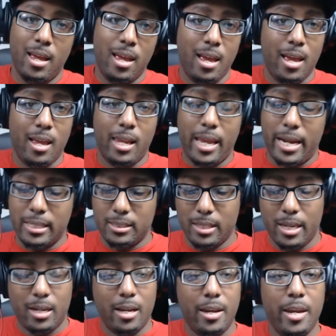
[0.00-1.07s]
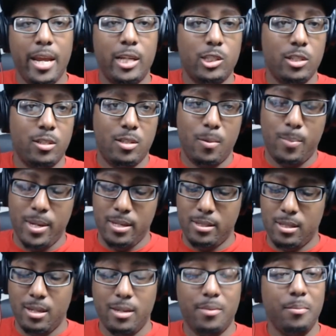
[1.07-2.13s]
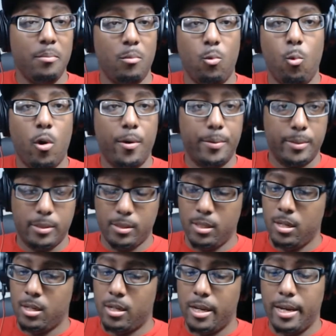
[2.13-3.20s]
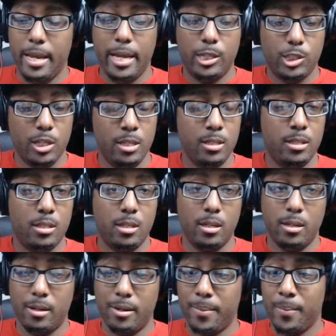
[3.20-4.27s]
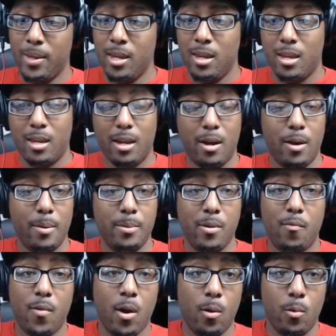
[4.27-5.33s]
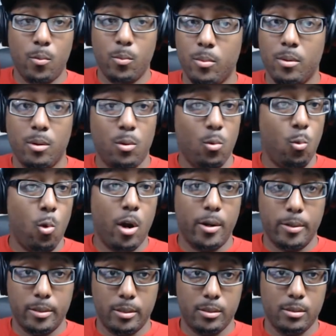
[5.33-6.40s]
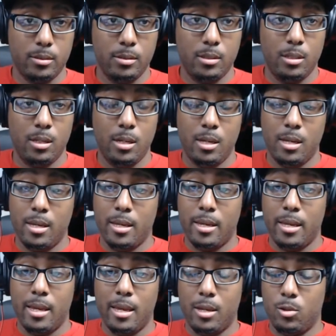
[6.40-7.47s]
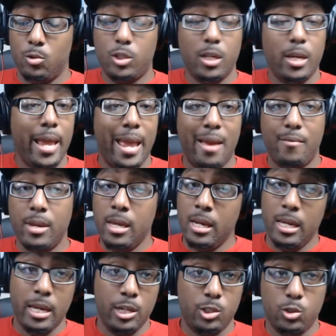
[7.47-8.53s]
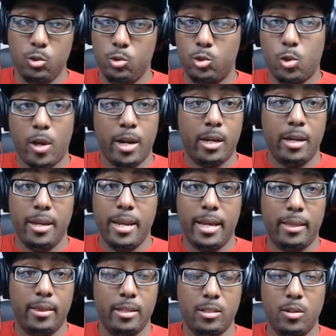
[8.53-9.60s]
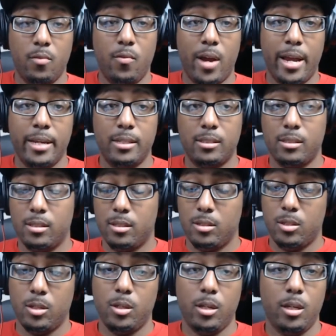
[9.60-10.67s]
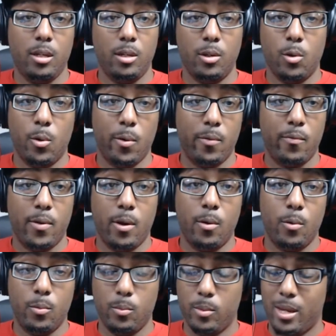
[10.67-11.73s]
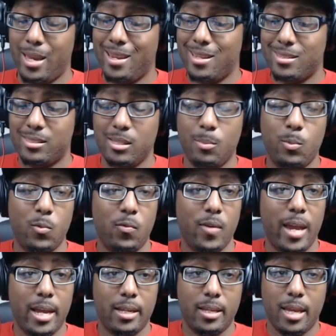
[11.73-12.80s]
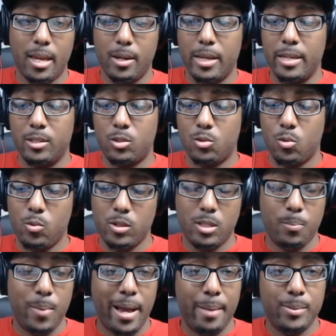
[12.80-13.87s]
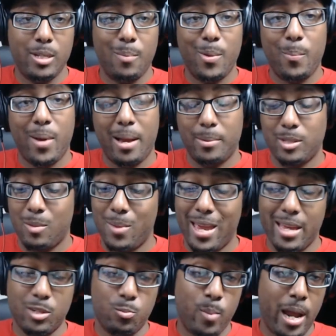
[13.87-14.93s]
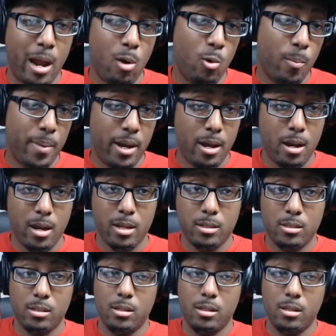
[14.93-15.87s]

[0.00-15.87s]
like I said, connections to PC works, connections to your phone works. You shouldn't have any issues trying to connect this device to your phone. And the simple fact that as soon as it pops up as PowerPods.